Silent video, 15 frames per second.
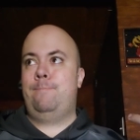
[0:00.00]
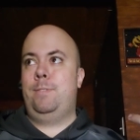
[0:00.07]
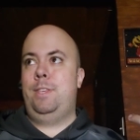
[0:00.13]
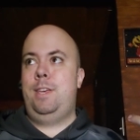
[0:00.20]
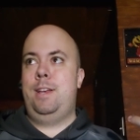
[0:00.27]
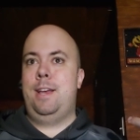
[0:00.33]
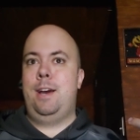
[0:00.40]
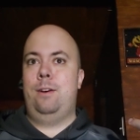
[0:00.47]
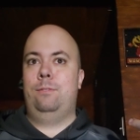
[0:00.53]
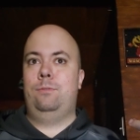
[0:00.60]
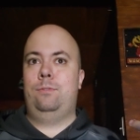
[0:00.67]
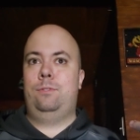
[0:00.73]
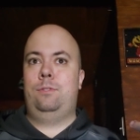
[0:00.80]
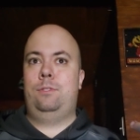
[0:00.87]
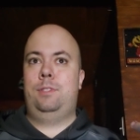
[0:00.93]
you know,
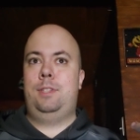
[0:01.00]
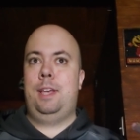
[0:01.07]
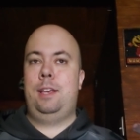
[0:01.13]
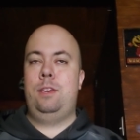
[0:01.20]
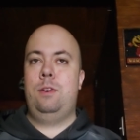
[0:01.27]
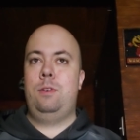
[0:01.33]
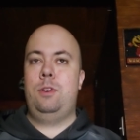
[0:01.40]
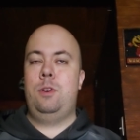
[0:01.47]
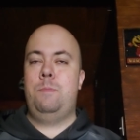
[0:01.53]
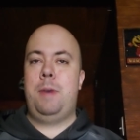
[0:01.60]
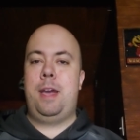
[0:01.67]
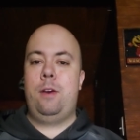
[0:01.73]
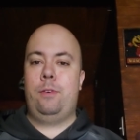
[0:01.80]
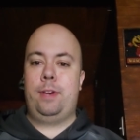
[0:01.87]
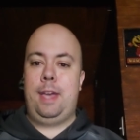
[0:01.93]
you
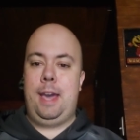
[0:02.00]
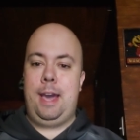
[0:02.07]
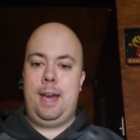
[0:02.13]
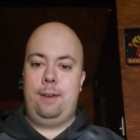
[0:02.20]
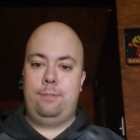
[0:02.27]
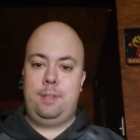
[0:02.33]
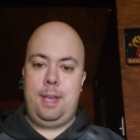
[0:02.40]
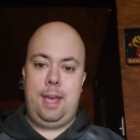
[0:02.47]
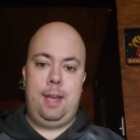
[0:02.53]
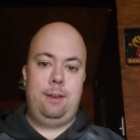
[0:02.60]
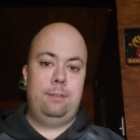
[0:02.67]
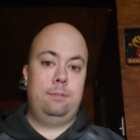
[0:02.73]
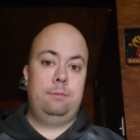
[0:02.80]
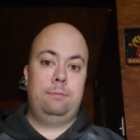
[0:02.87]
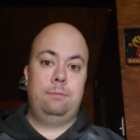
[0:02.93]
may only have
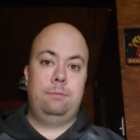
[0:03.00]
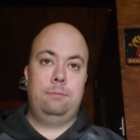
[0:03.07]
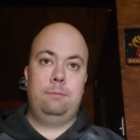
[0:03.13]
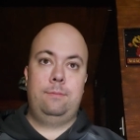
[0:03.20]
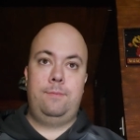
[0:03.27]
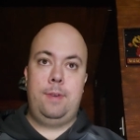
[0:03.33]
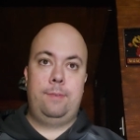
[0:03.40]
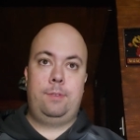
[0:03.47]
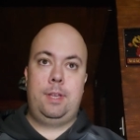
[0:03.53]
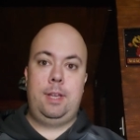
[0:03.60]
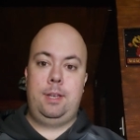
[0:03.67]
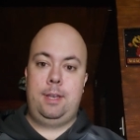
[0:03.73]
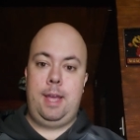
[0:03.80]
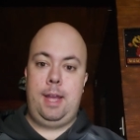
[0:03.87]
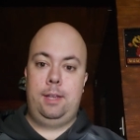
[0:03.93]
10,
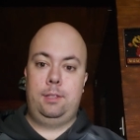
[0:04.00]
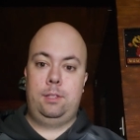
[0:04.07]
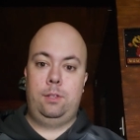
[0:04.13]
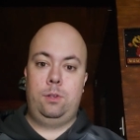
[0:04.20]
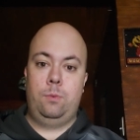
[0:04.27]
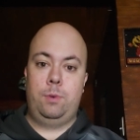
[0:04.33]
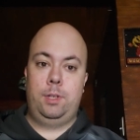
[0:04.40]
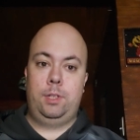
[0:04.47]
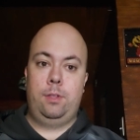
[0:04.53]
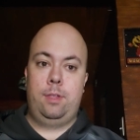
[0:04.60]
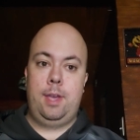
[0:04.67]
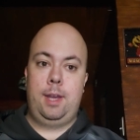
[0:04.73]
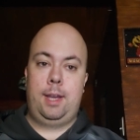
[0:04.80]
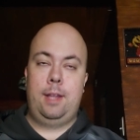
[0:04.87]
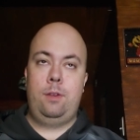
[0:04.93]
15 days to do what you
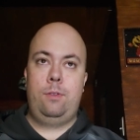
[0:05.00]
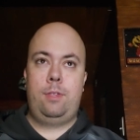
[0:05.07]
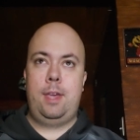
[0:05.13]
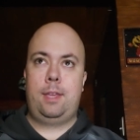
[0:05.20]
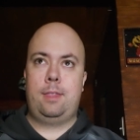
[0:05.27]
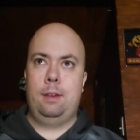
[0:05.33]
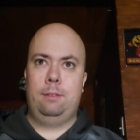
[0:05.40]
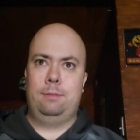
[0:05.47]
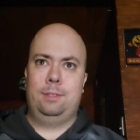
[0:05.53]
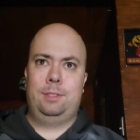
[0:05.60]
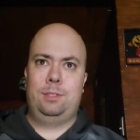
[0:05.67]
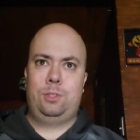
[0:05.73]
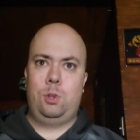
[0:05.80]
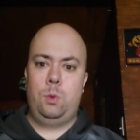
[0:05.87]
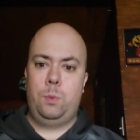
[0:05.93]
think, and you think that, oh,
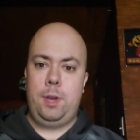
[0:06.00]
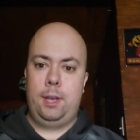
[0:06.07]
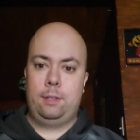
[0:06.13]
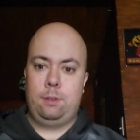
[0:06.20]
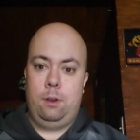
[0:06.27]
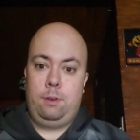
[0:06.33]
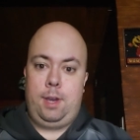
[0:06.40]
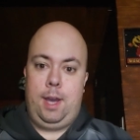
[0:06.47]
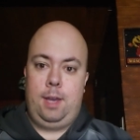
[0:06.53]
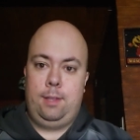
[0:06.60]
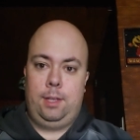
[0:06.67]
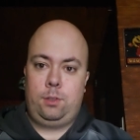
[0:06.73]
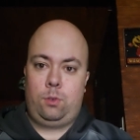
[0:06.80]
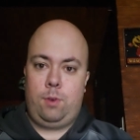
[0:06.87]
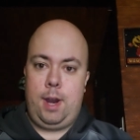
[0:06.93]
it's 2 weeks. Okay,
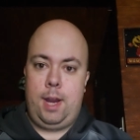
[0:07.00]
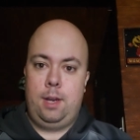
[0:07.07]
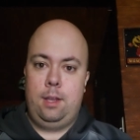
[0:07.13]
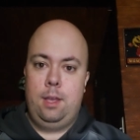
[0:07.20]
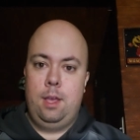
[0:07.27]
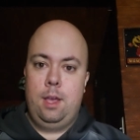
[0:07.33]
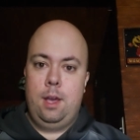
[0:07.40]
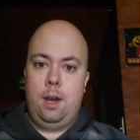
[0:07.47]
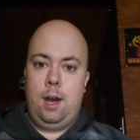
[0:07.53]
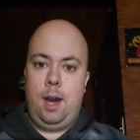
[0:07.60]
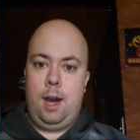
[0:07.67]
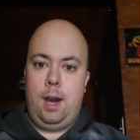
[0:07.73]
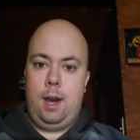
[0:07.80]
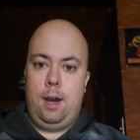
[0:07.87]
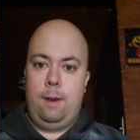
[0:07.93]
that's great.
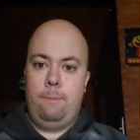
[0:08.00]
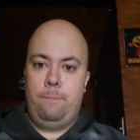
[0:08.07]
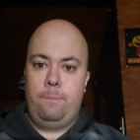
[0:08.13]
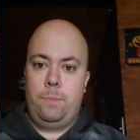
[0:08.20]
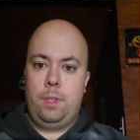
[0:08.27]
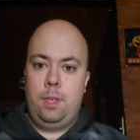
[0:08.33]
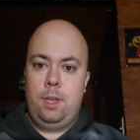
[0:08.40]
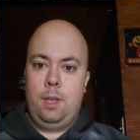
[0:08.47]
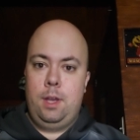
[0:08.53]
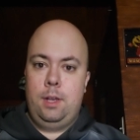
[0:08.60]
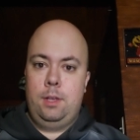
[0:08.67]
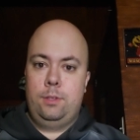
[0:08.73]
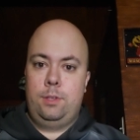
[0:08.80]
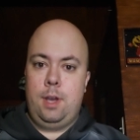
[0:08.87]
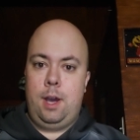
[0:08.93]
Um,
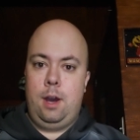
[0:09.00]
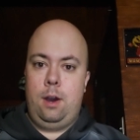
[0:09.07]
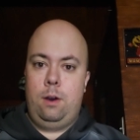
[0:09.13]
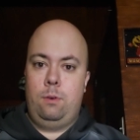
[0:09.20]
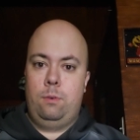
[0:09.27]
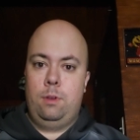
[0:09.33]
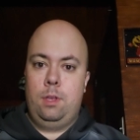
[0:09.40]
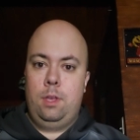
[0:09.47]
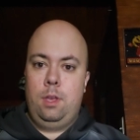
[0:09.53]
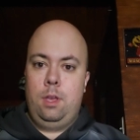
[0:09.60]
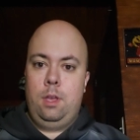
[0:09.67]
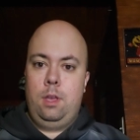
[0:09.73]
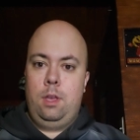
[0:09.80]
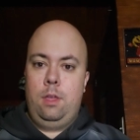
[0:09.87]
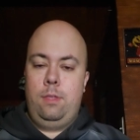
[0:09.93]
so
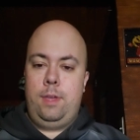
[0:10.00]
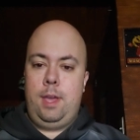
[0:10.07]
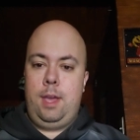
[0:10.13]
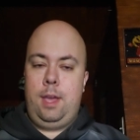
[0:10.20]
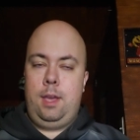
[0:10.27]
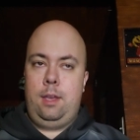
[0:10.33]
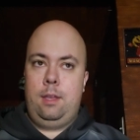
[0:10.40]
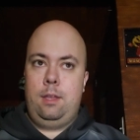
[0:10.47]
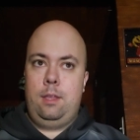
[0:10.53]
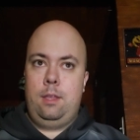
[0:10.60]
the